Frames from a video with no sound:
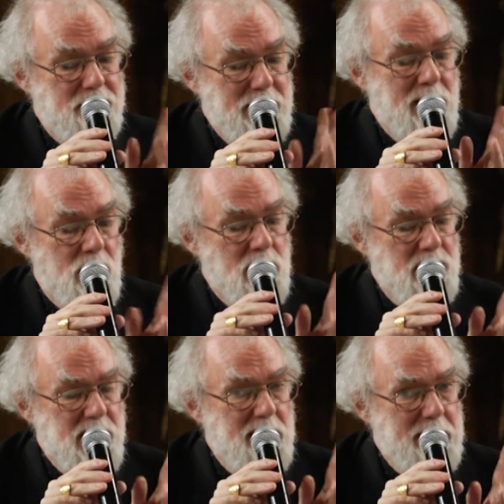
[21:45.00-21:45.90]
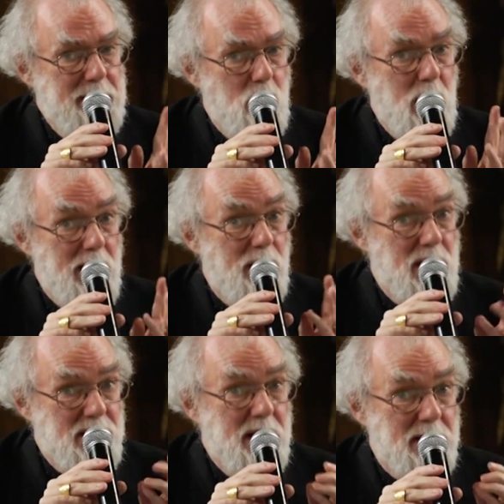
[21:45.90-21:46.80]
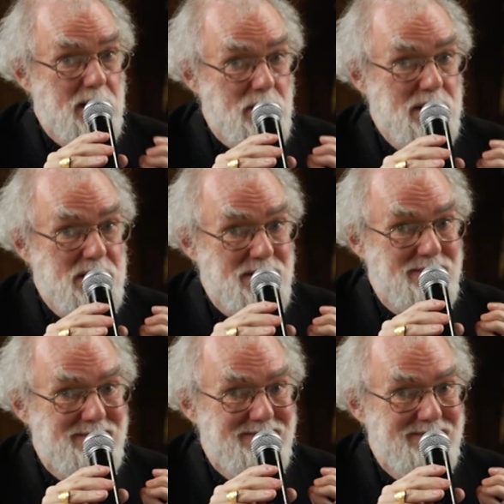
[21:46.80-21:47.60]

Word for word: being alongside people while they're asking that question